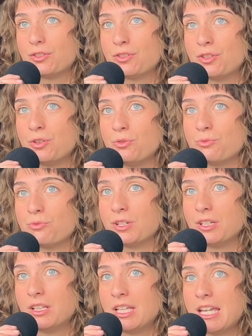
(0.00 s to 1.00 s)
to
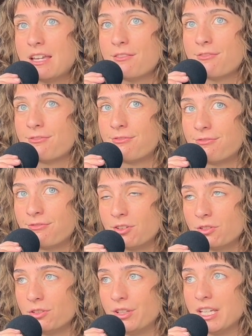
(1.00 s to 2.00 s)
really
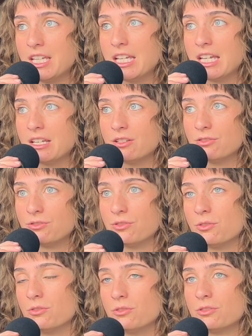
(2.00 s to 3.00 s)
fully
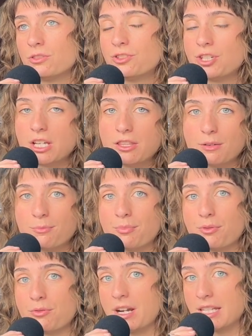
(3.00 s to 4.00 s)
indulge in the
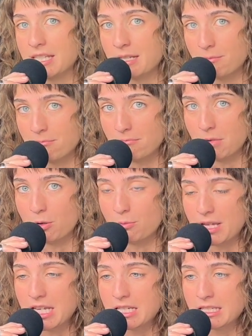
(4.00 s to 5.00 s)
present
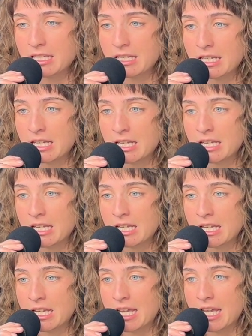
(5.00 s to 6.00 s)
moment
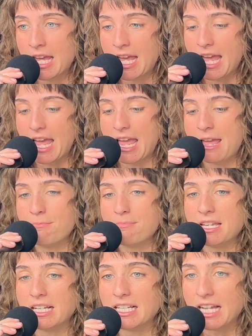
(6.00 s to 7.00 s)
and
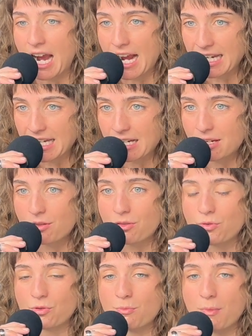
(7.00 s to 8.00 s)
be guided
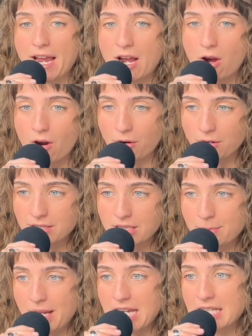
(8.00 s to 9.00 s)
through my heart
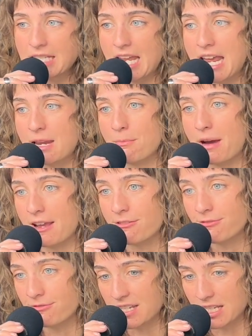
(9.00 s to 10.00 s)
space and my
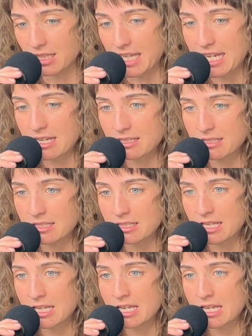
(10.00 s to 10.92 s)
feelings,